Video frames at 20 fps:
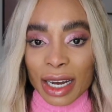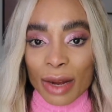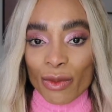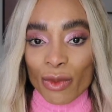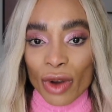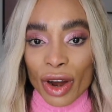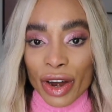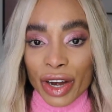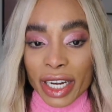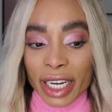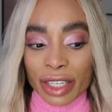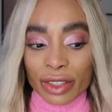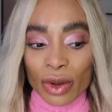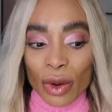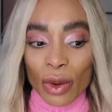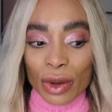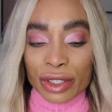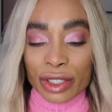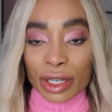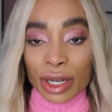I'm wearing, it
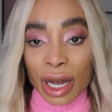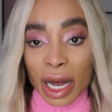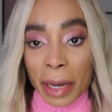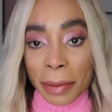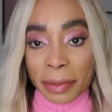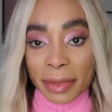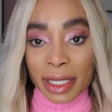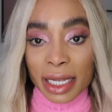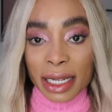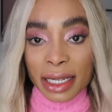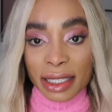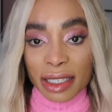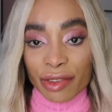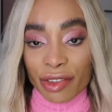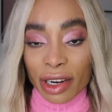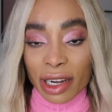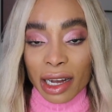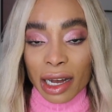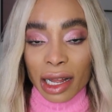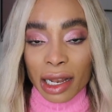also comes in
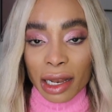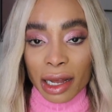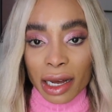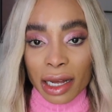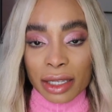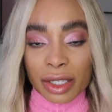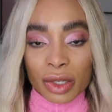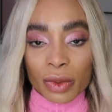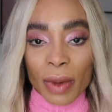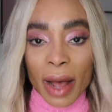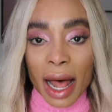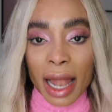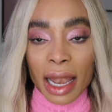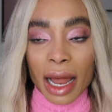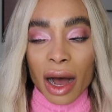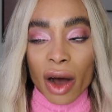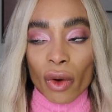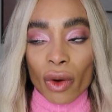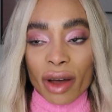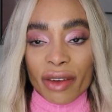different color as well,
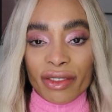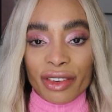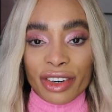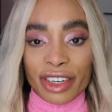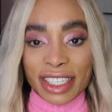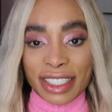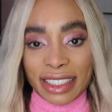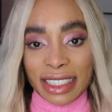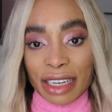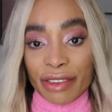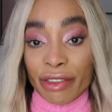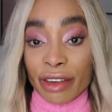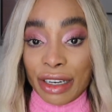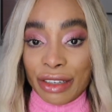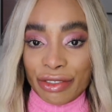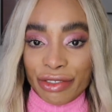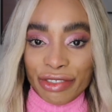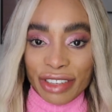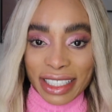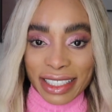however it's different
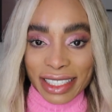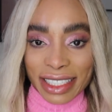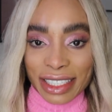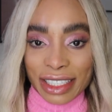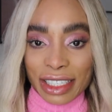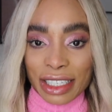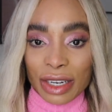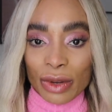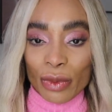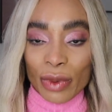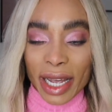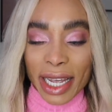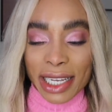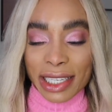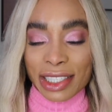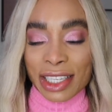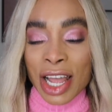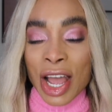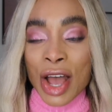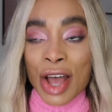fit to the
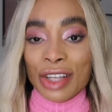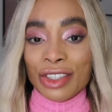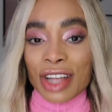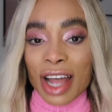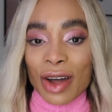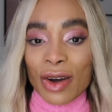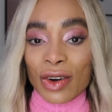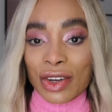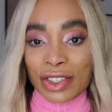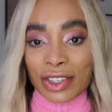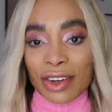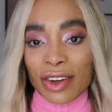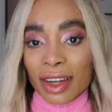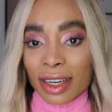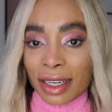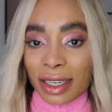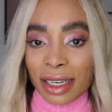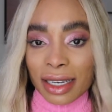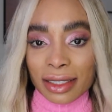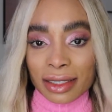waist. So I also got
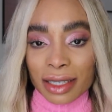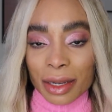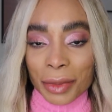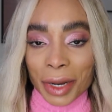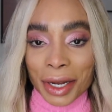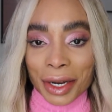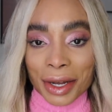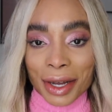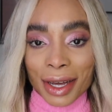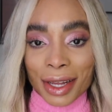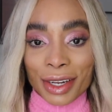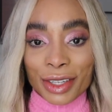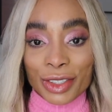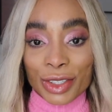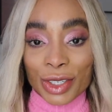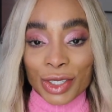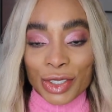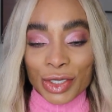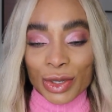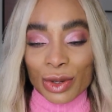it in some other colors
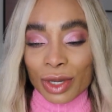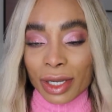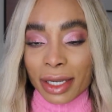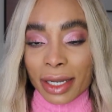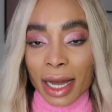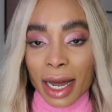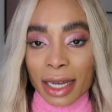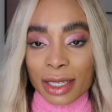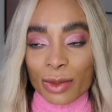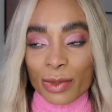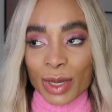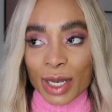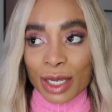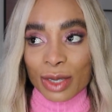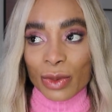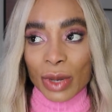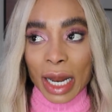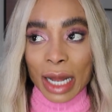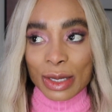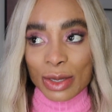to show you guys, because
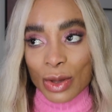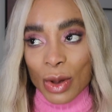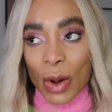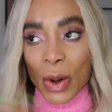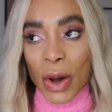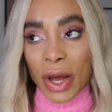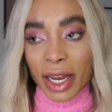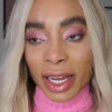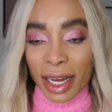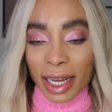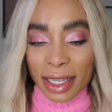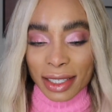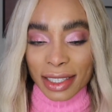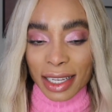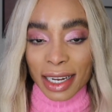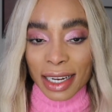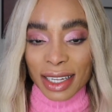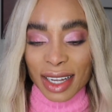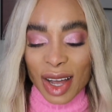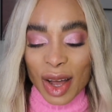when I saw all the colors
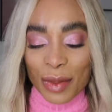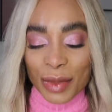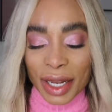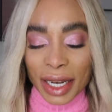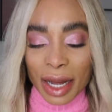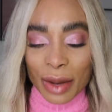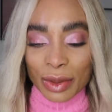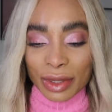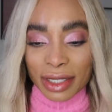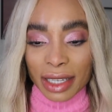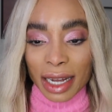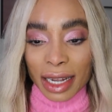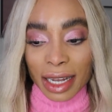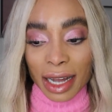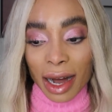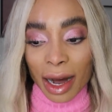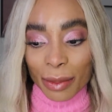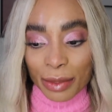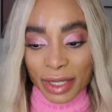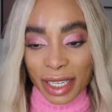that had come in, I was like
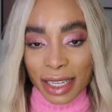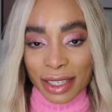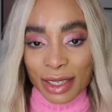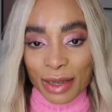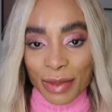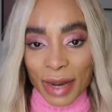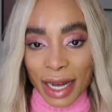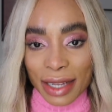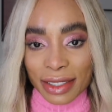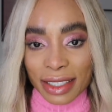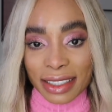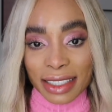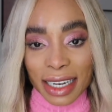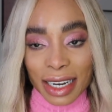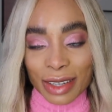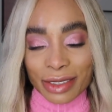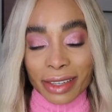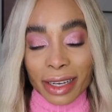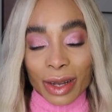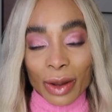obsessed about this, and I
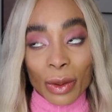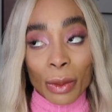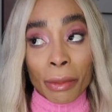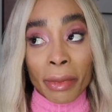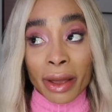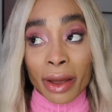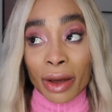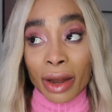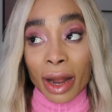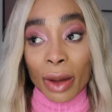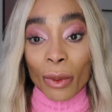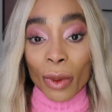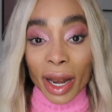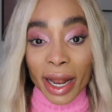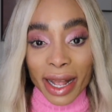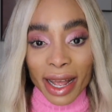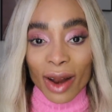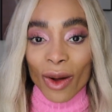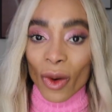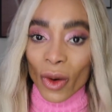was like, oh my god, I want to
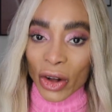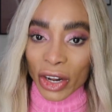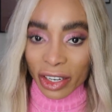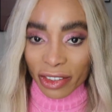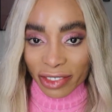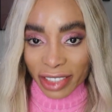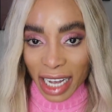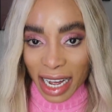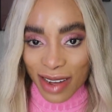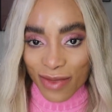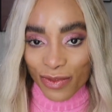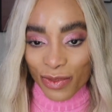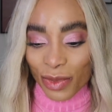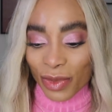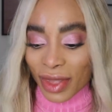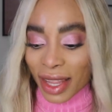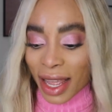get all of them.